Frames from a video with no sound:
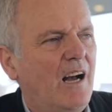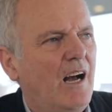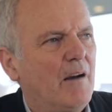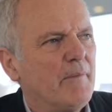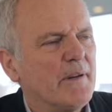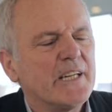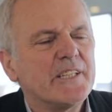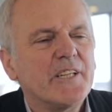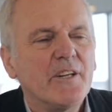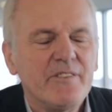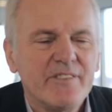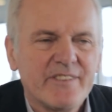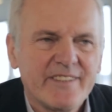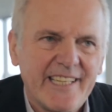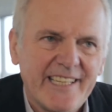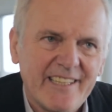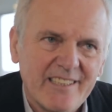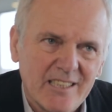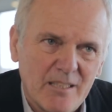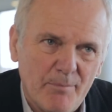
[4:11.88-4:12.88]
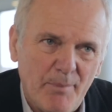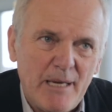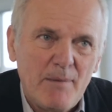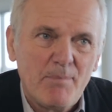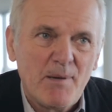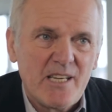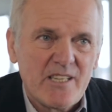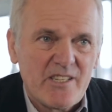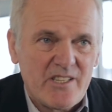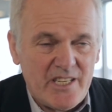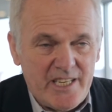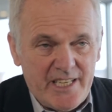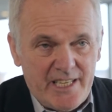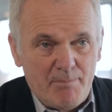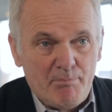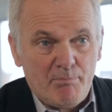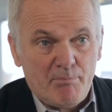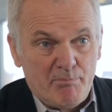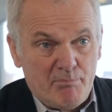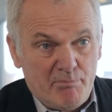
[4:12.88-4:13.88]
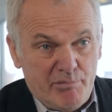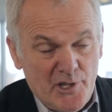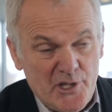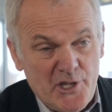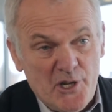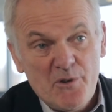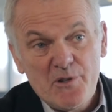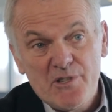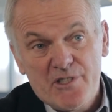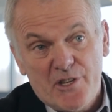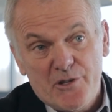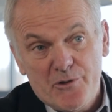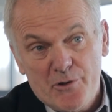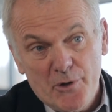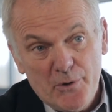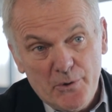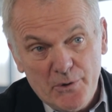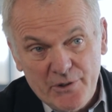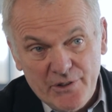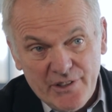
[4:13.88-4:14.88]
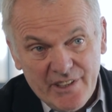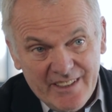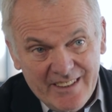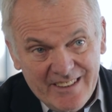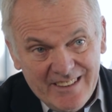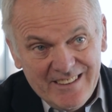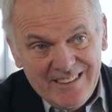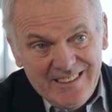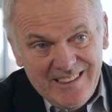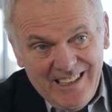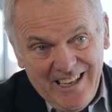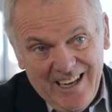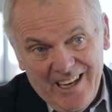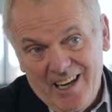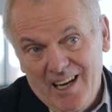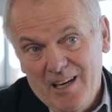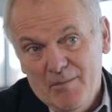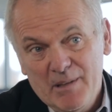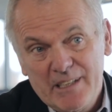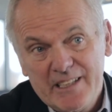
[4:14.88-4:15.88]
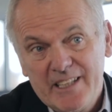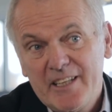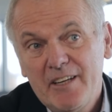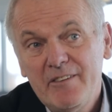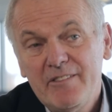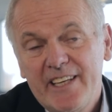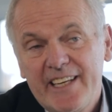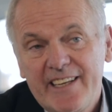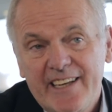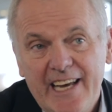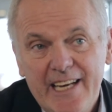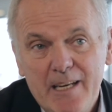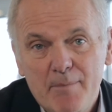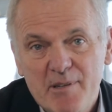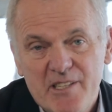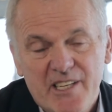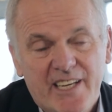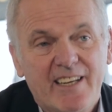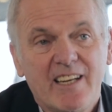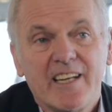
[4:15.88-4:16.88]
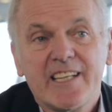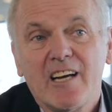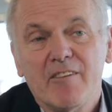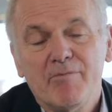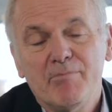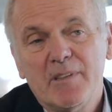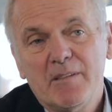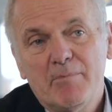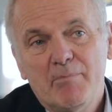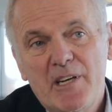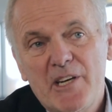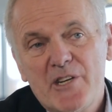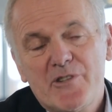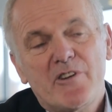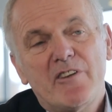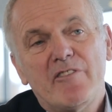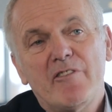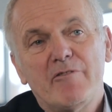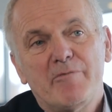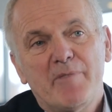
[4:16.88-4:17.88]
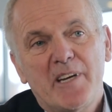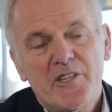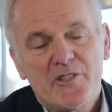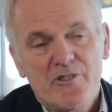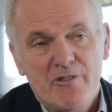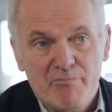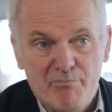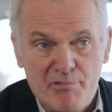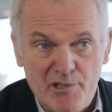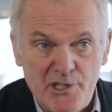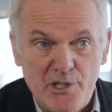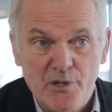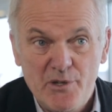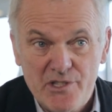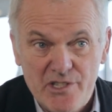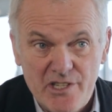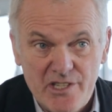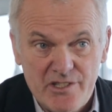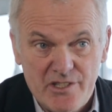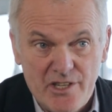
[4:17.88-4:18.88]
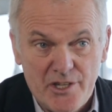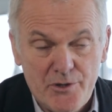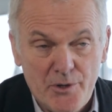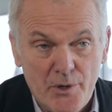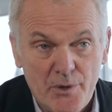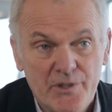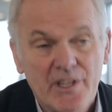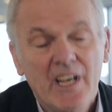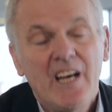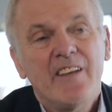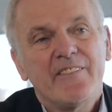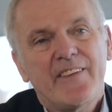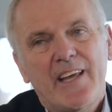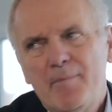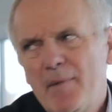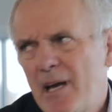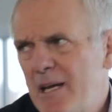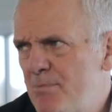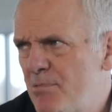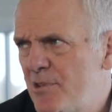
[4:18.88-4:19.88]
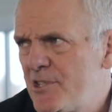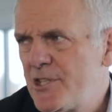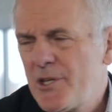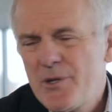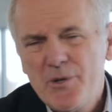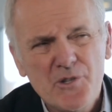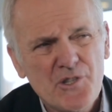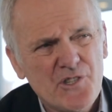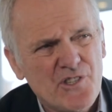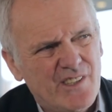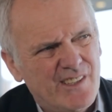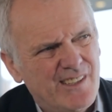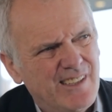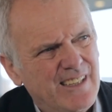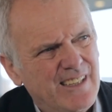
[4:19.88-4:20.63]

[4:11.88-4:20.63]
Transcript: I mean, I don't think the BBC produced the truth. Um, and I don't think any particular government ministry of information produces the truth. They may produce